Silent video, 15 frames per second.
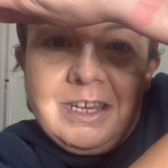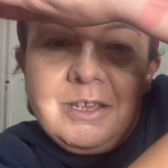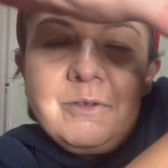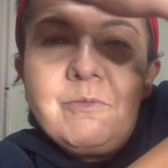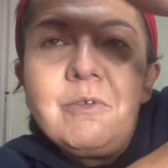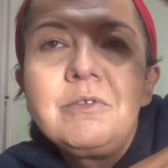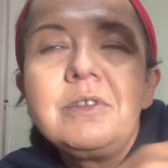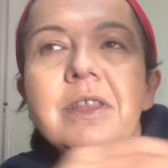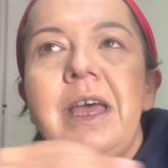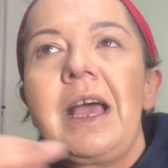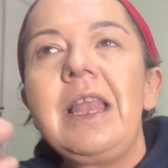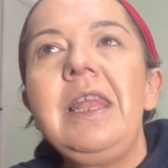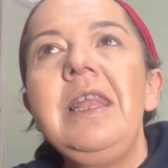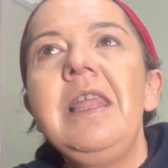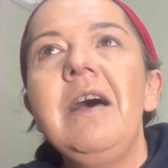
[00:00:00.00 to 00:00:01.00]
You want that
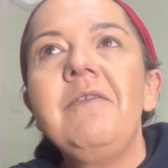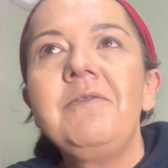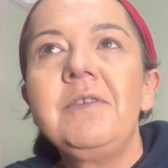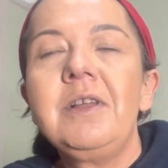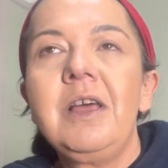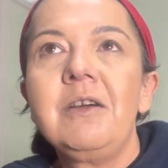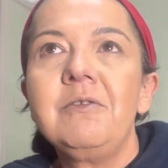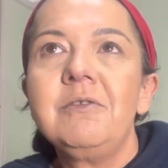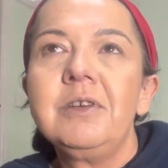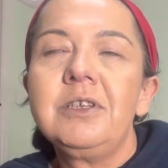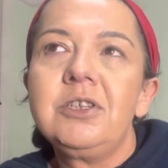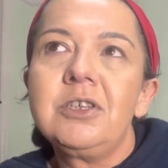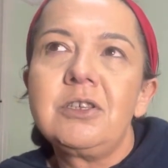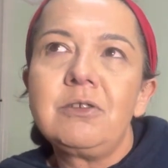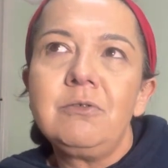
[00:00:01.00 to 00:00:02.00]
love glow that
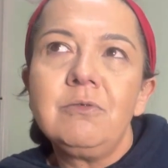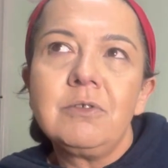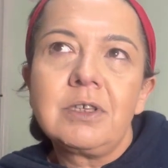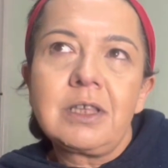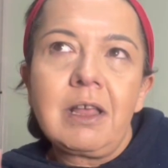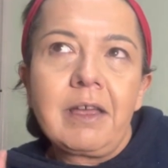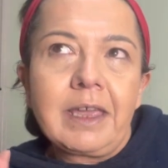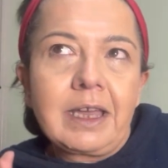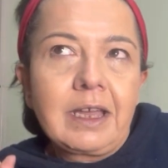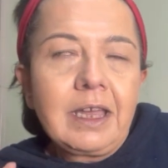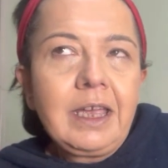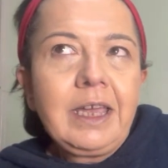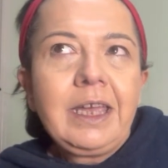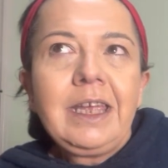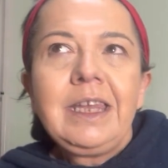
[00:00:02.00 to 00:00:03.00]
just looks like
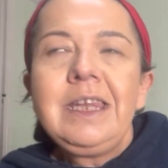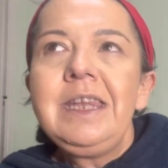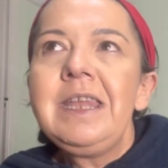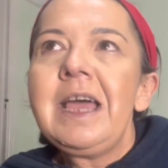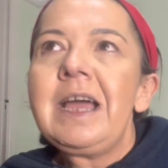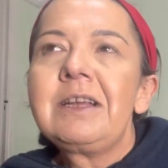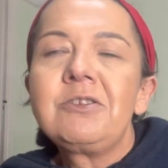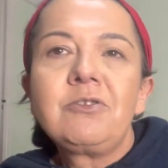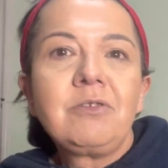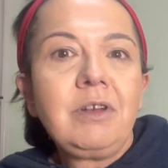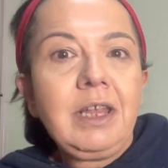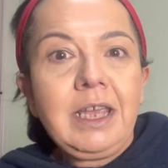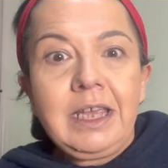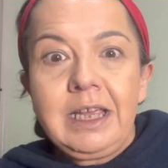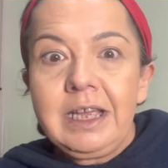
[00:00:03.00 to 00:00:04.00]

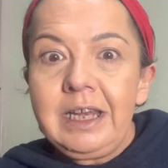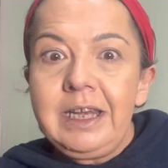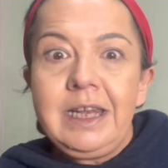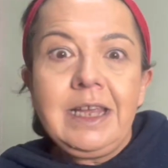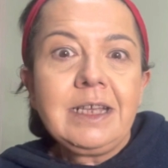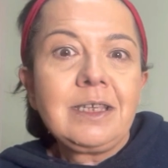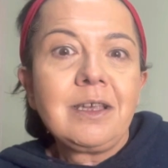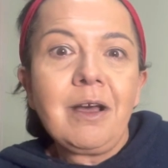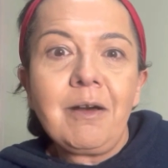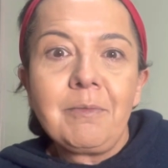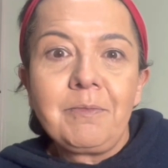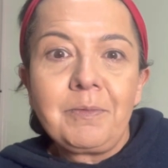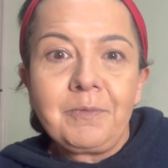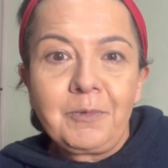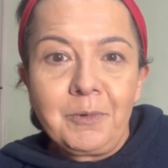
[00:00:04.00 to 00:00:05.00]
naturally lit up
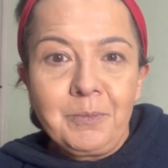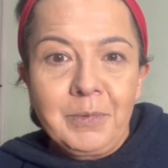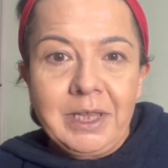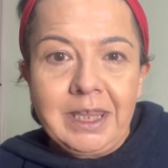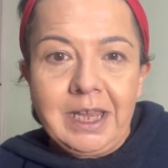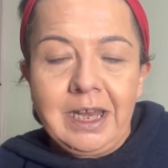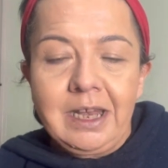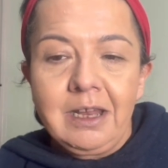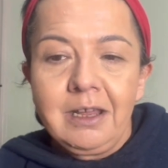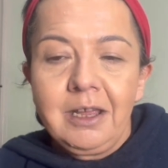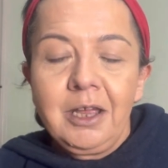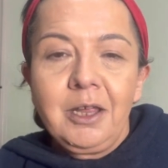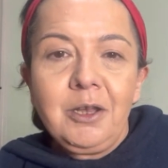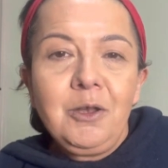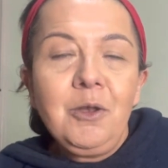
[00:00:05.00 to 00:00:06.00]
from within,
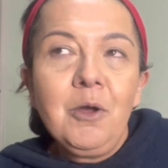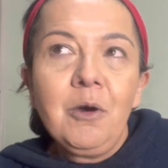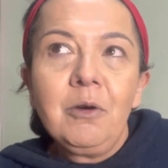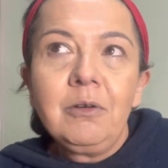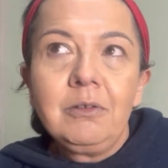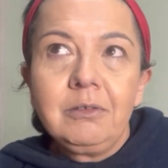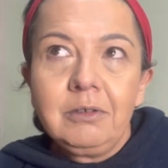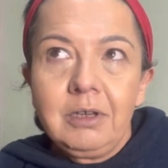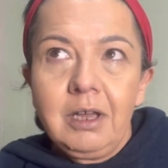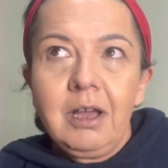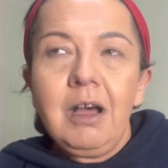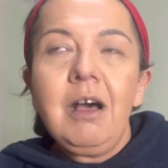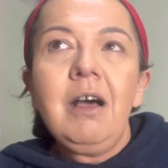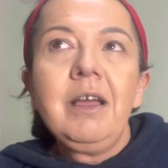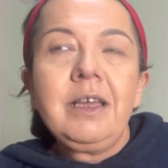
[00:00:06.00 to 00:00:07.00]
not
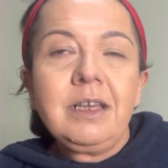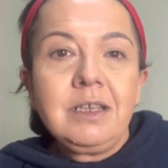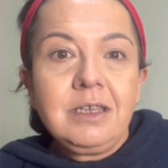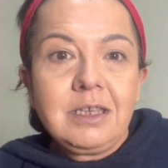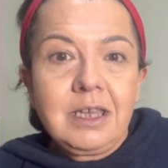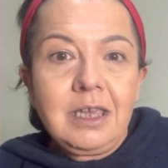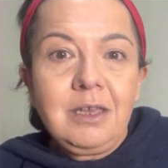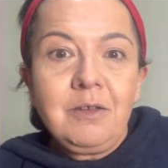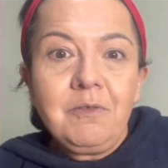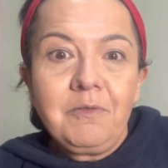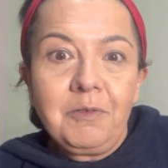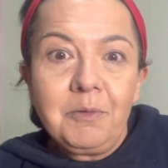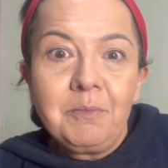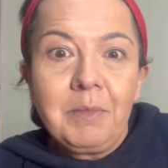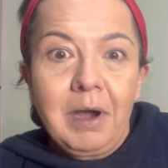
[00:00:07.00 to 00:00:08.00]
I can see you
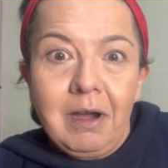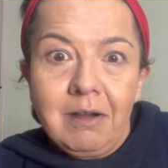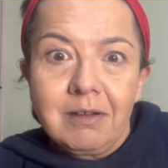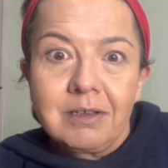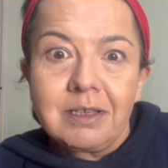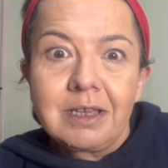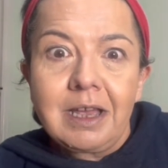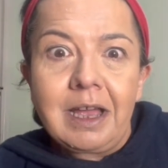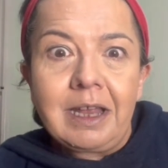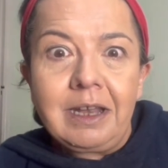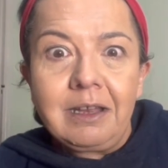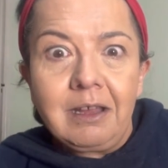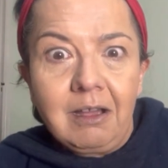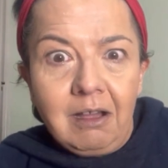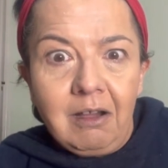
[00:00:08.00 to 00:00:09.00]
from Mars and
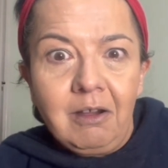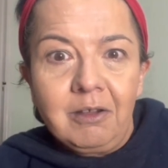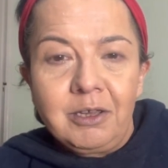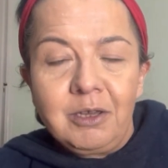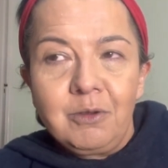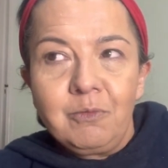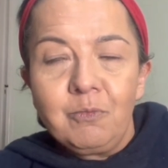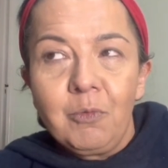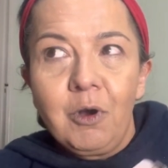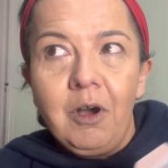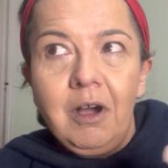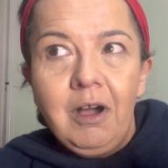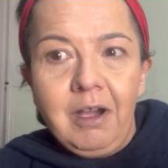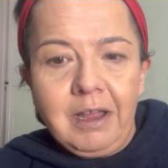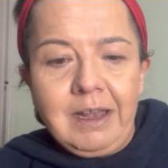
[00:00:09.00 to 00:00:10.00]
what
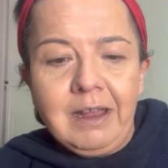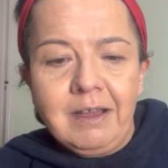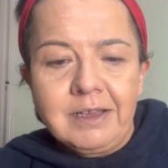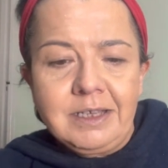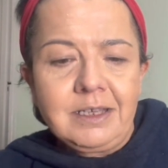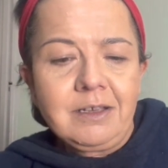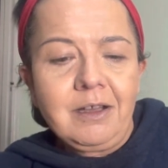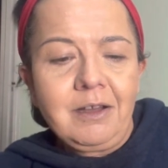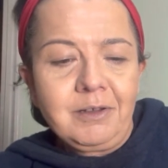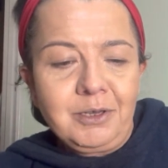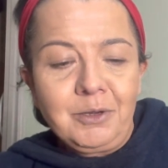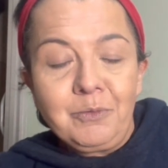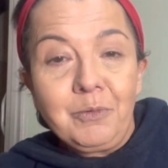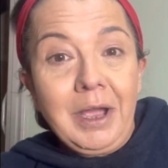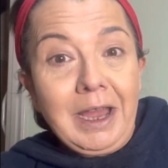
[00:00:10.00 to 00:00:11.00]
highlighter are
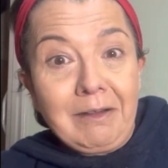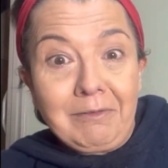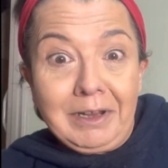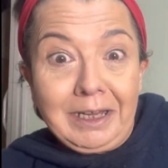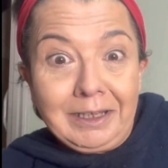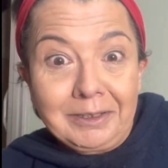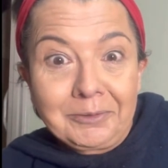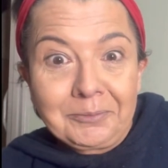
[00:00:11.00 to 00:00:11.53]
you wearing?